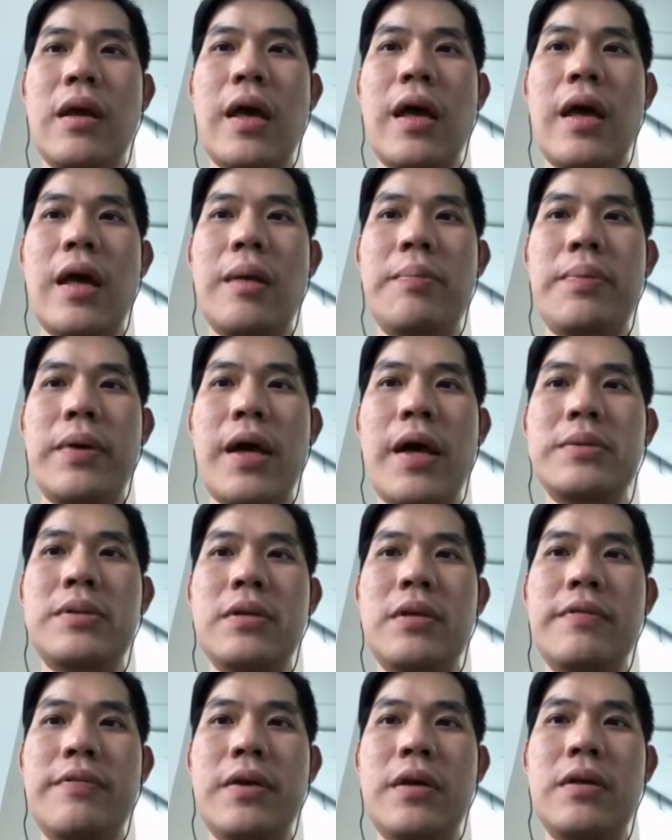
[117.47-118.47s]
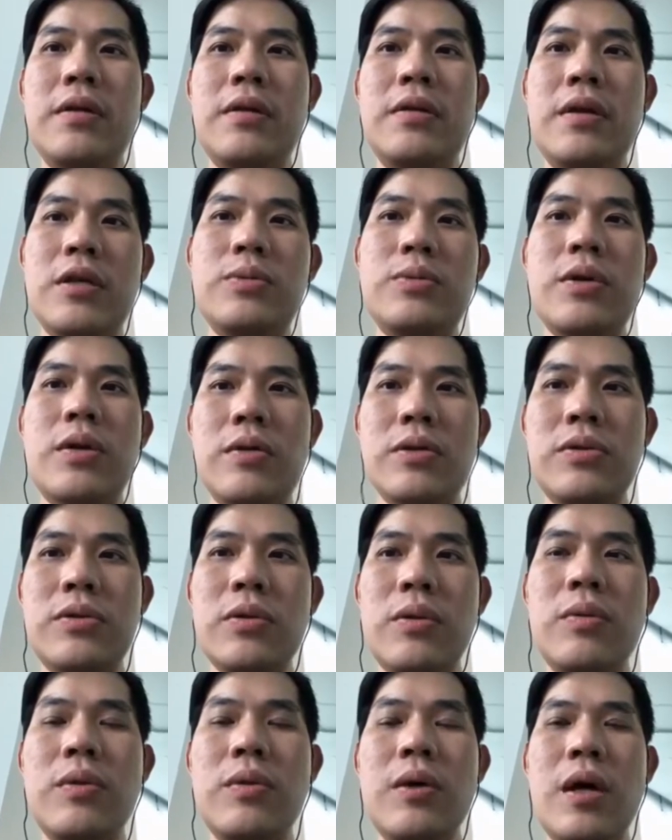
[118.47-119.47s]
And perhaps even next week or
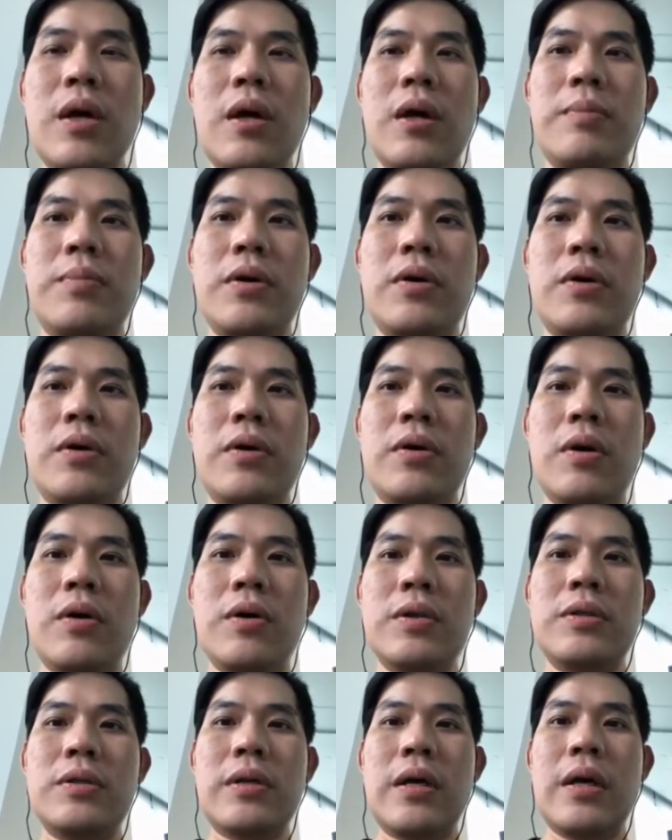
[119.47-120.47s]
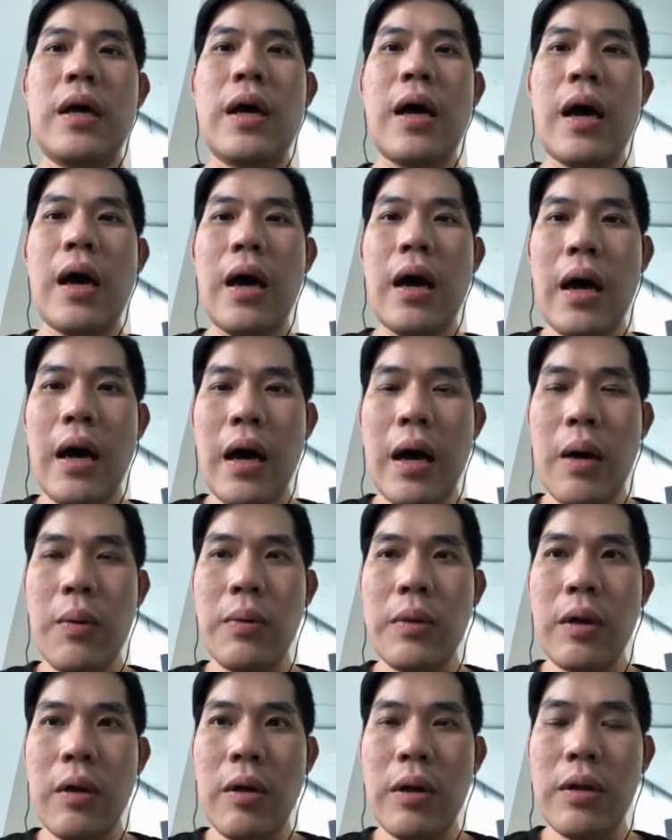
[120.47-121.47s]
so, because
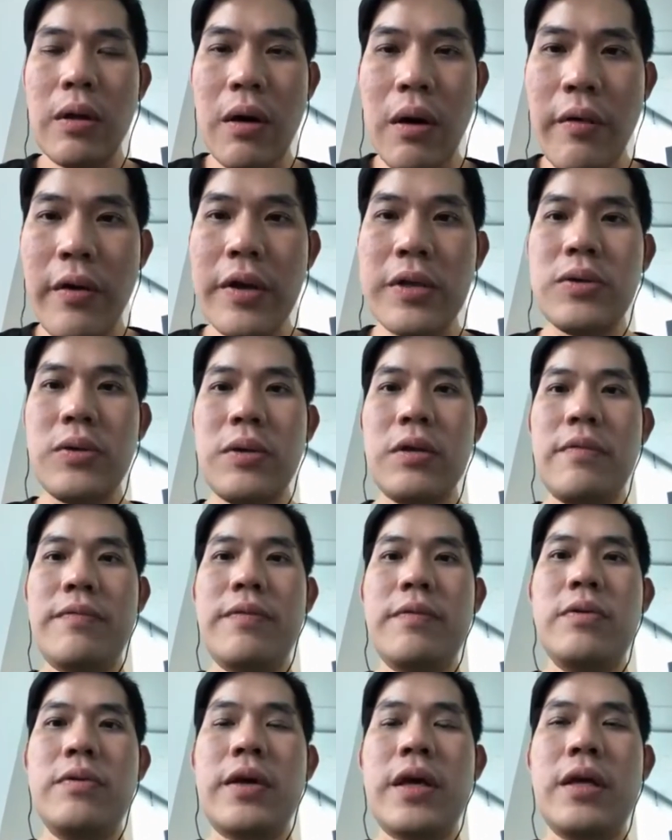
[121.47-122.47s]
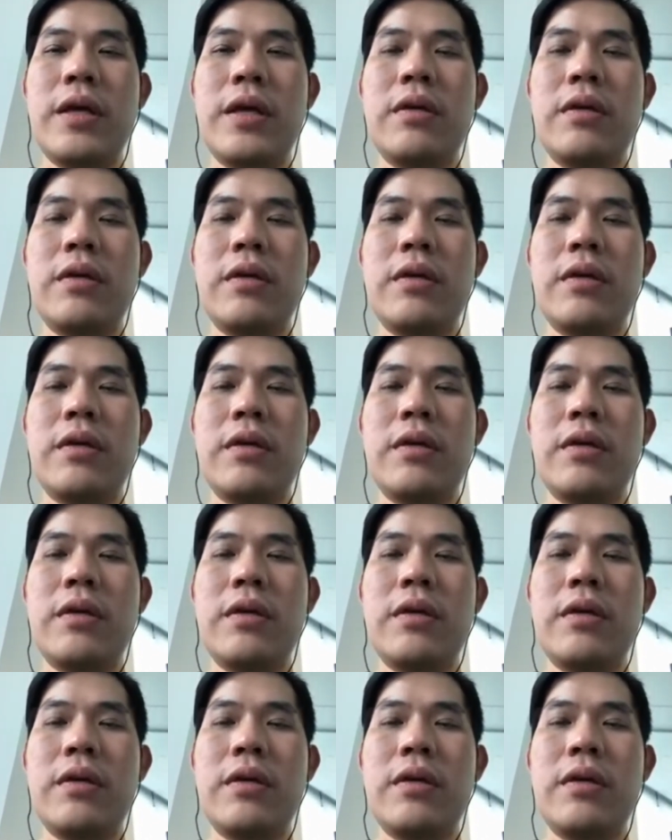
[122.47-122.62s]
on the horizon, if you look at it